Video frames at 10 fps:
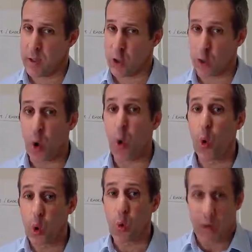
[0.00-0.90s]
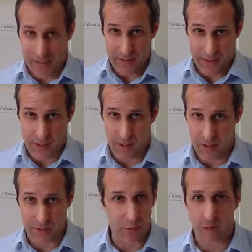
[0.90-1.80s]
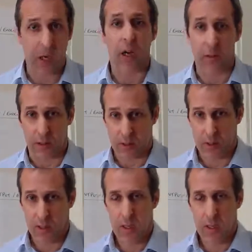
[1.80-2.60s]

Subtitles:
to all international standards, regardless.